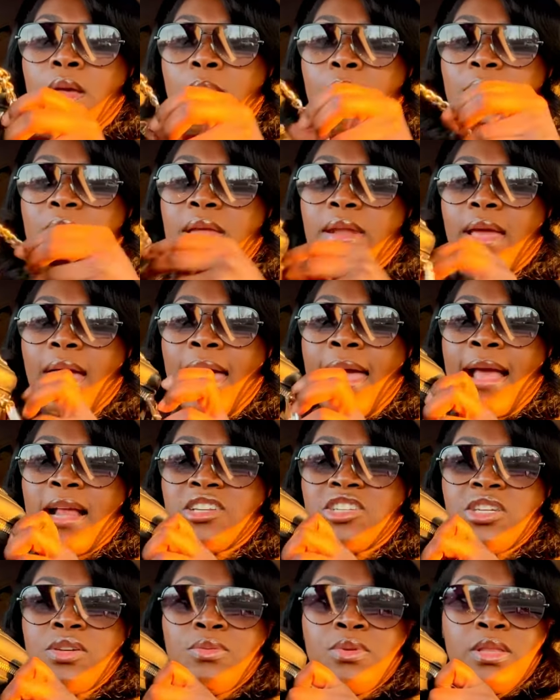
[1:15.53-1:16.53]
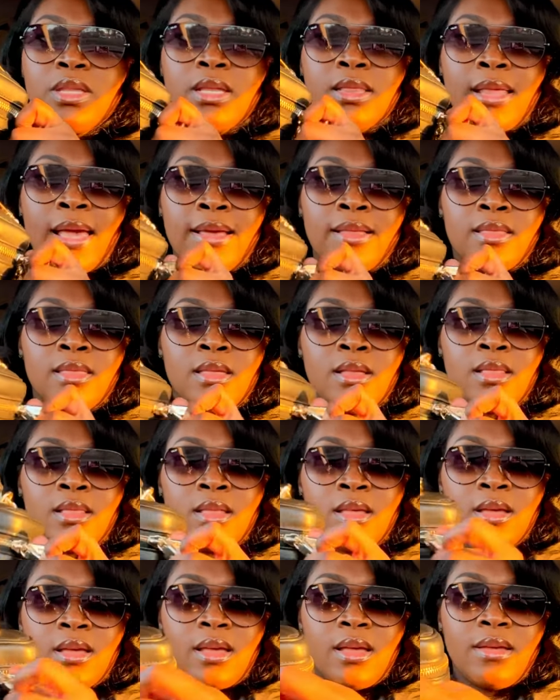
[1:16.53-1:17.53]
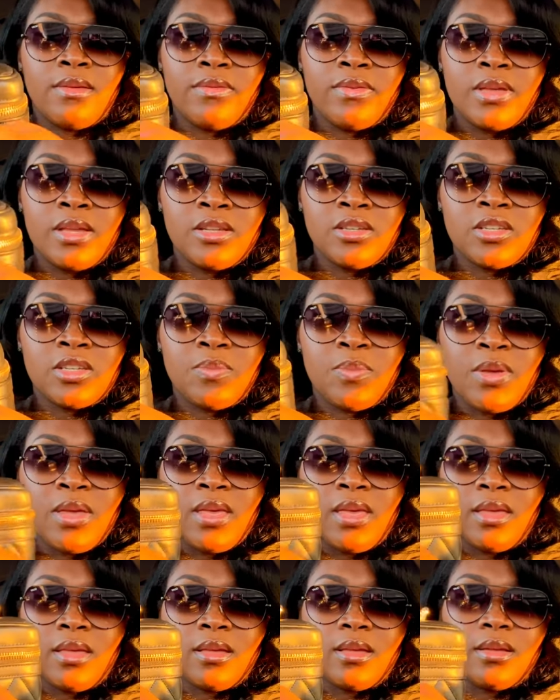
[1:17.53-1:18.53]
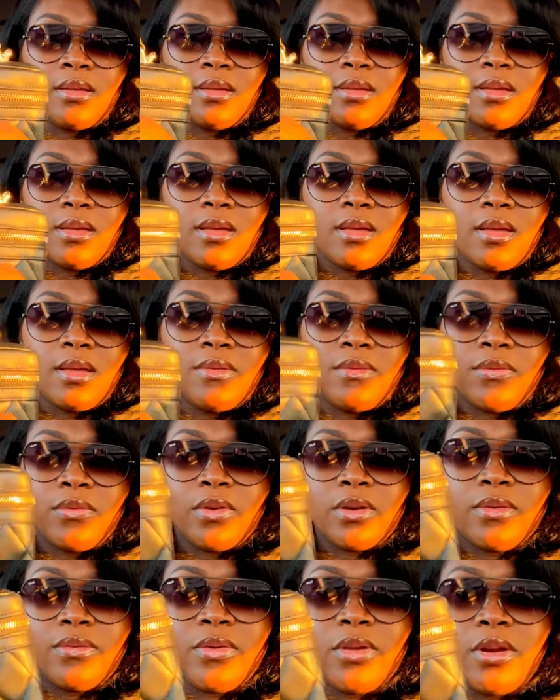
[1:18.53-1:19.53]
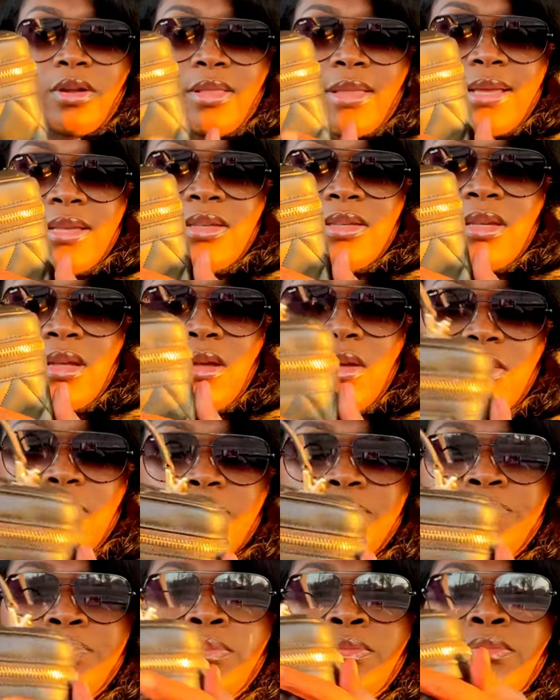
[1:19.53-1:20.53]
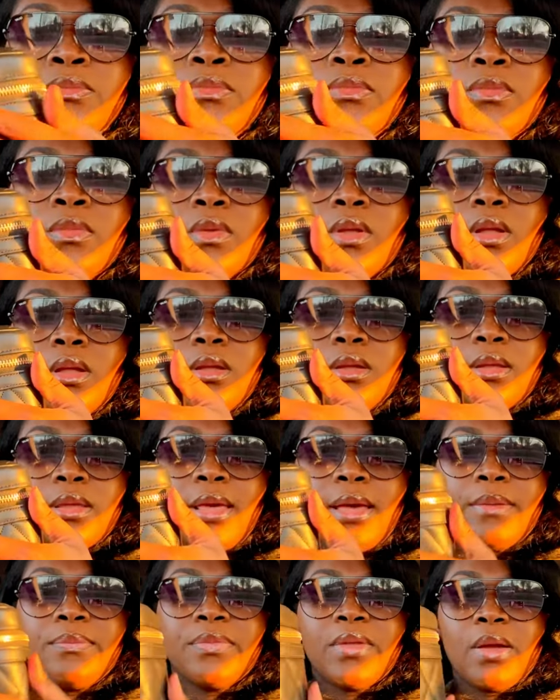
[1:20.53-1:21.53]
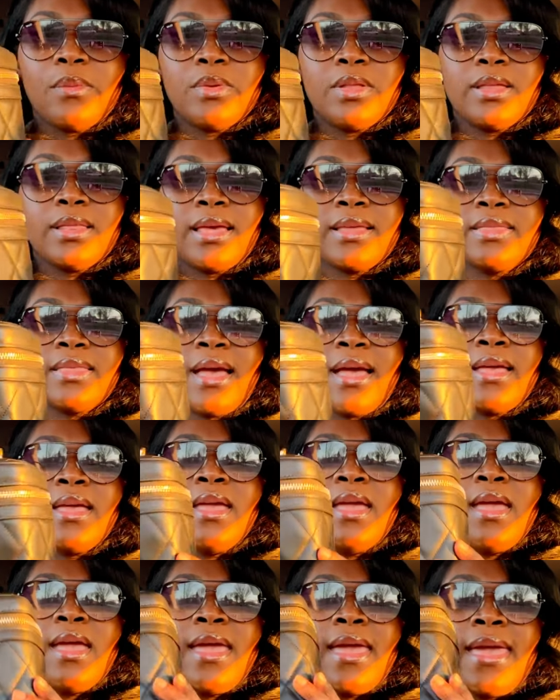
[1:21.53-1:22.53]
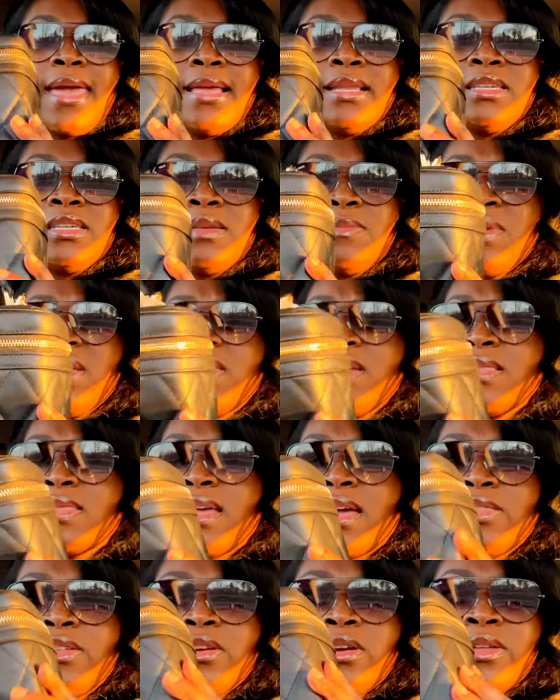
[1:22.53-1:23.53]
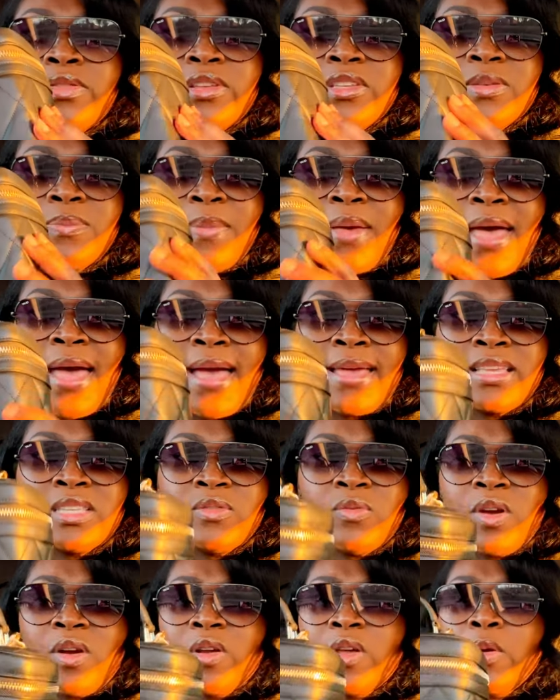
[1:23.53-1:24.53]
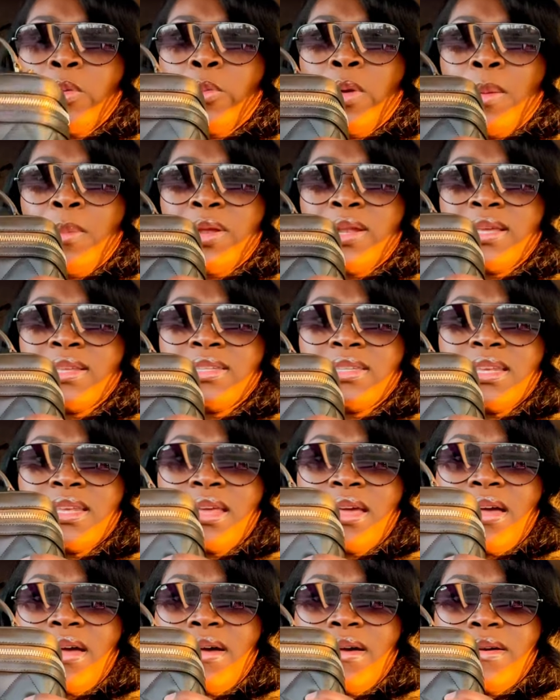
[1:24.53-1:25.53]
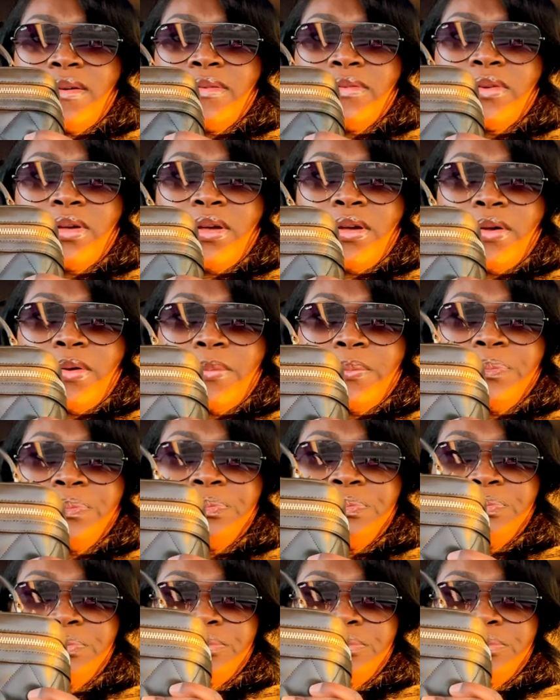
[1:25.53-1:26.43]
But I actually really like the look of it just being in front of here like so. Yeah, I really like that. And to me, the leather on this bag is very reminiscent of um,